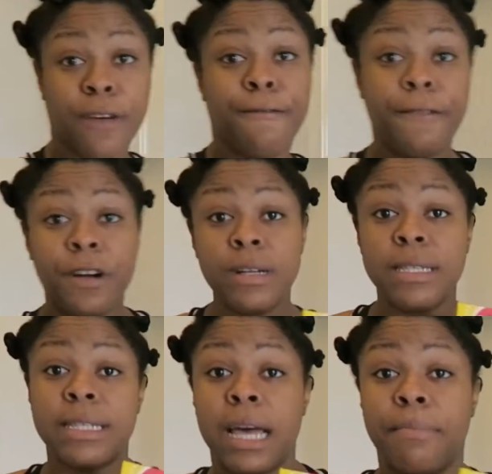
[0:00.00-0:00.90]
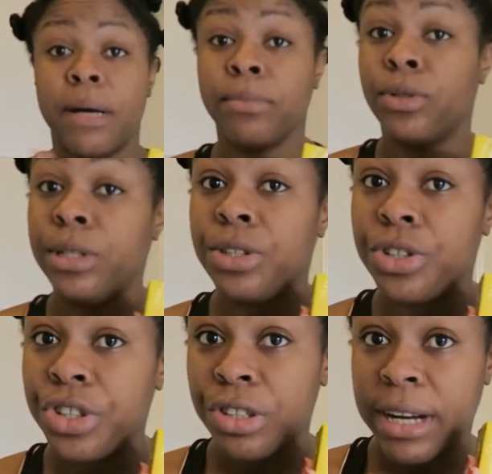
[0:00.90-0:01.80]
the first time i'm going
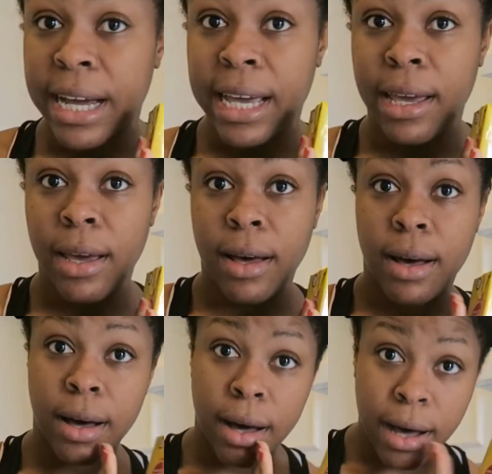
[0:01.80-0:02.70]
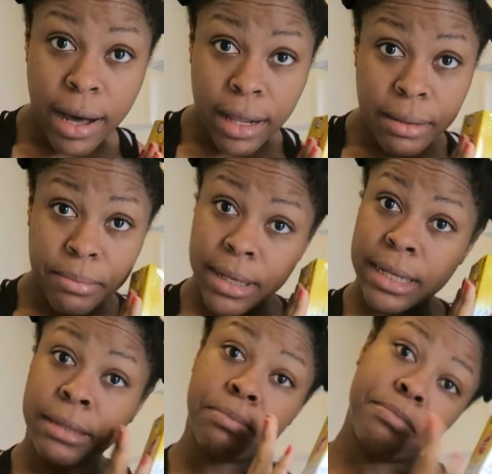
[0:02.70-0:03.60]
to try
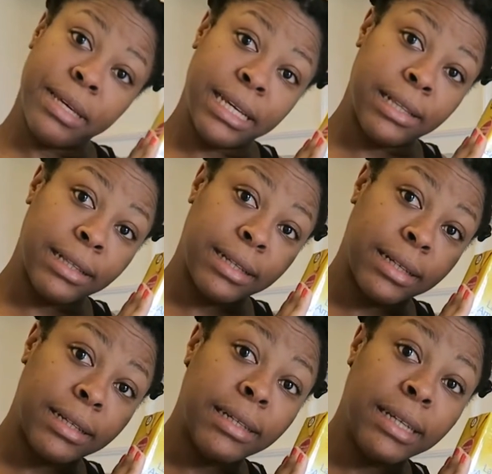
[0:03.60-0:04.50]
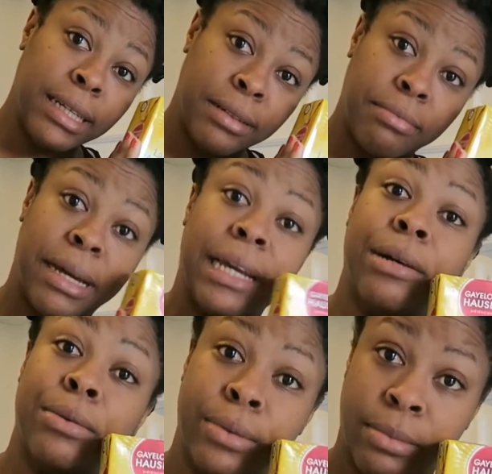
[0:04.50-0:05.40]
almond milk in my
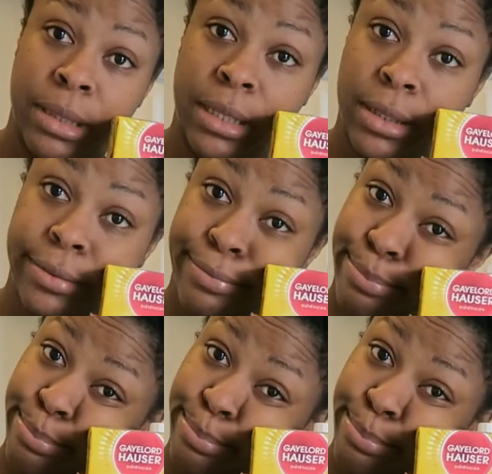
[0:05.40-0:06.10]
oatmeal